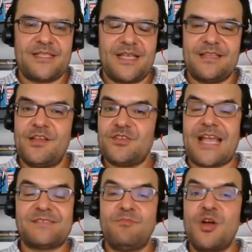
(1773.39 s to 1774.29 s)
There's
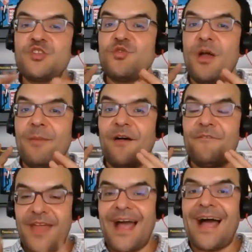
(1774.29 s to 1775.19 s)
as much
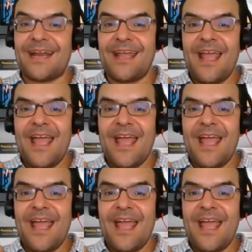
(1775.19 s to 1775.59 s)
about that